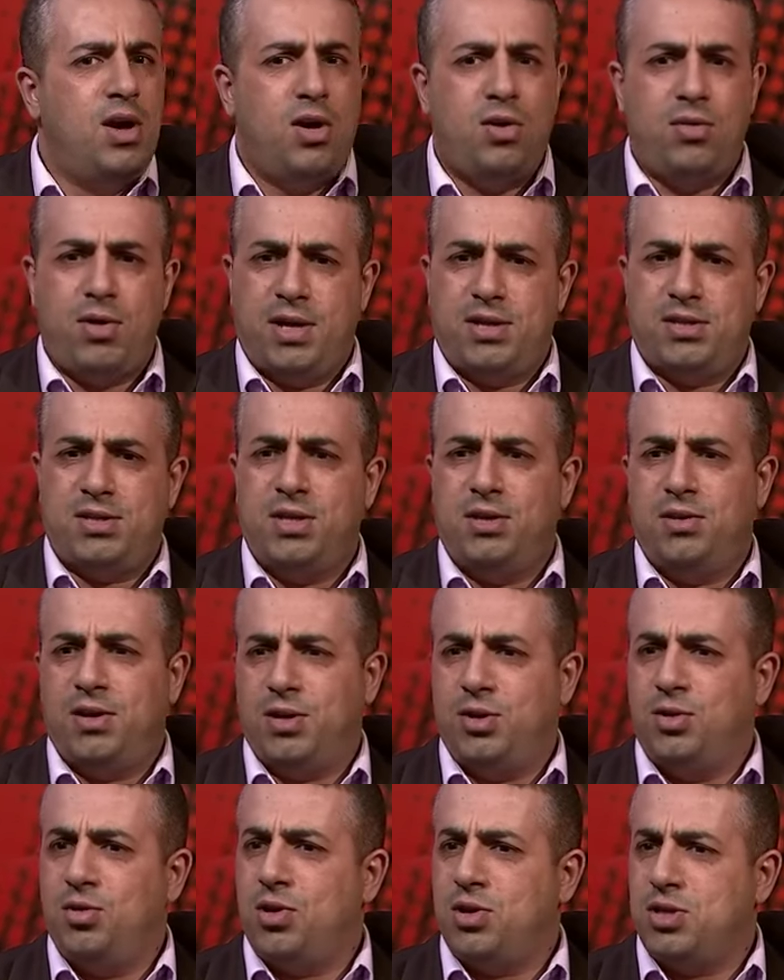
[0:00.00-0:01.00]
Oh, I see
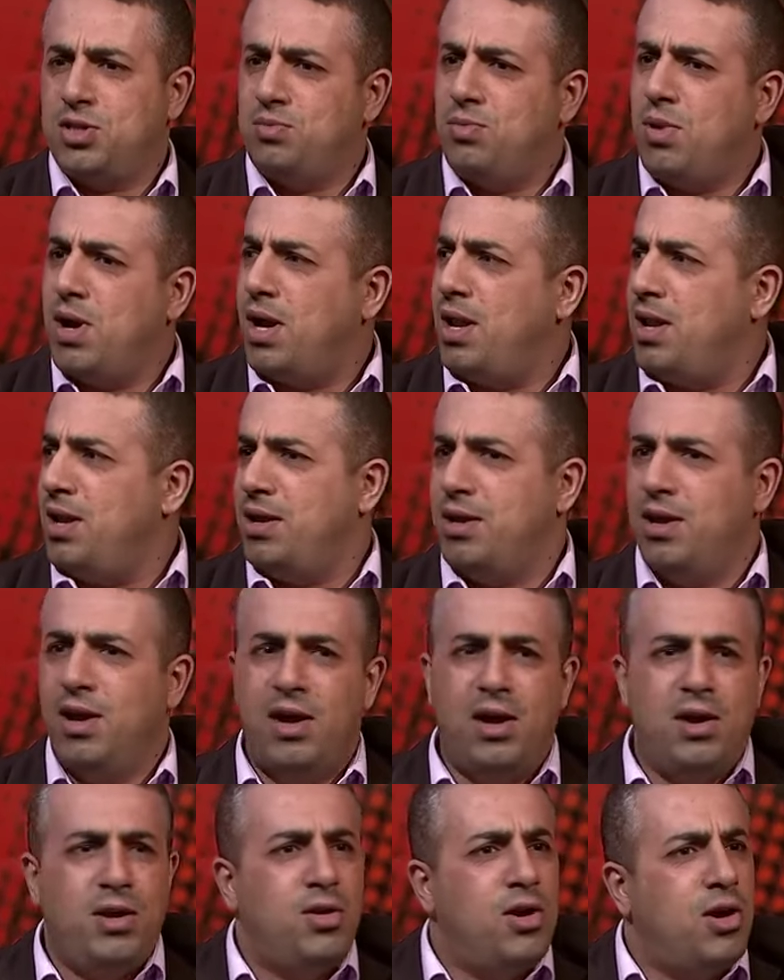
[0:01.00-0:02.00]
that you are smiling,
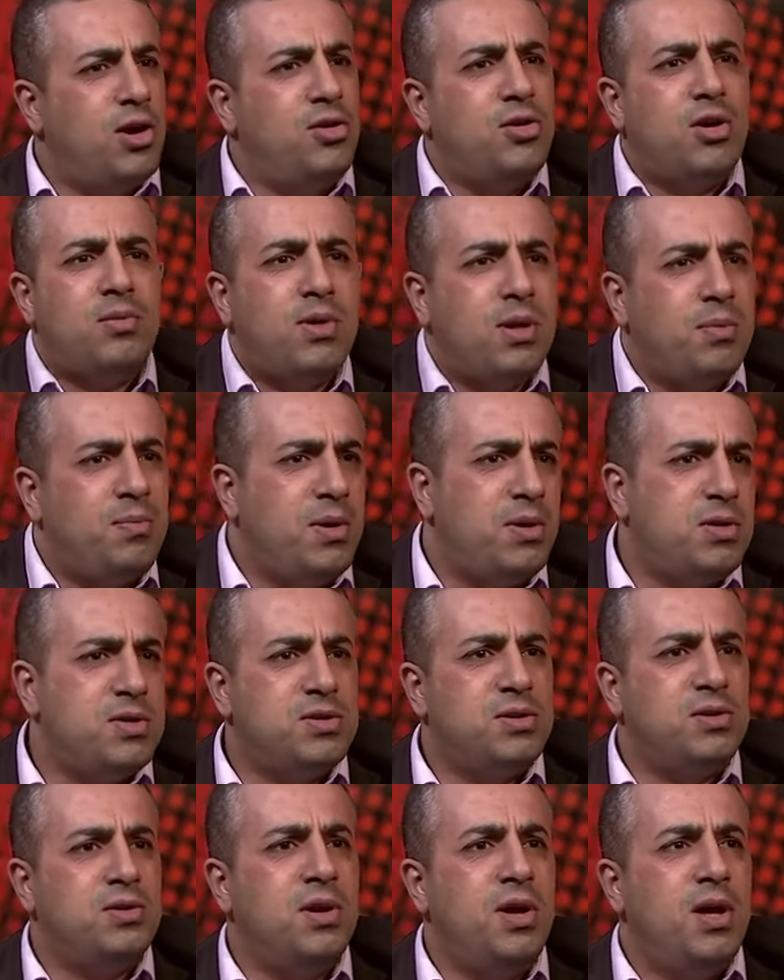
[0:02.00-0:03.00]
you are a normal
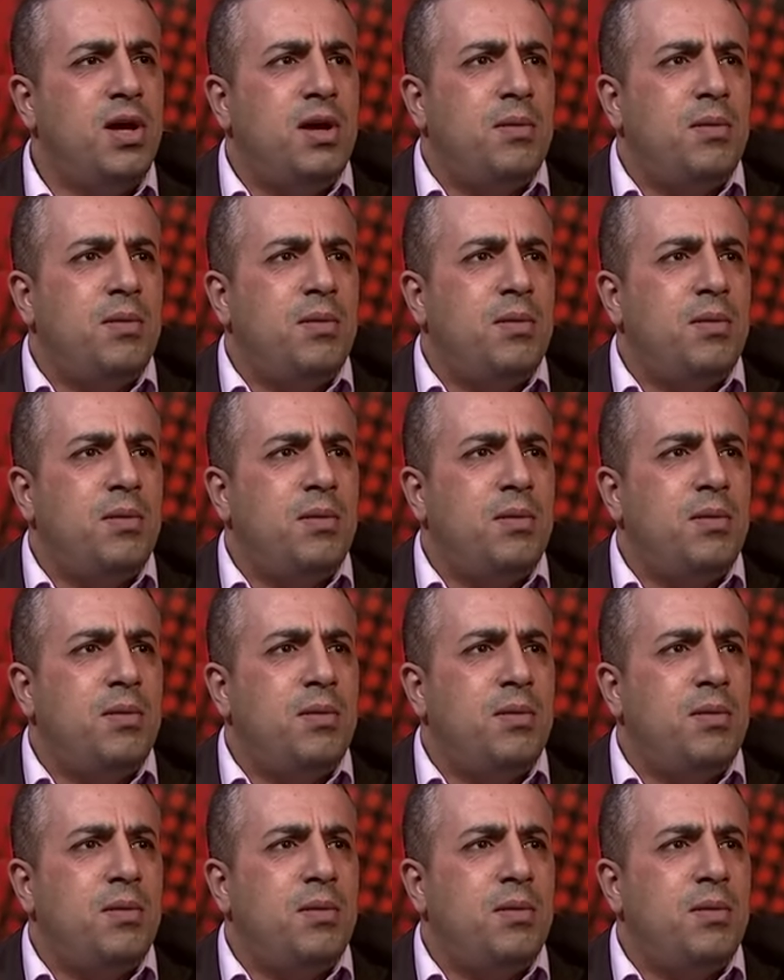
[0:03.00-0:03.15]
person.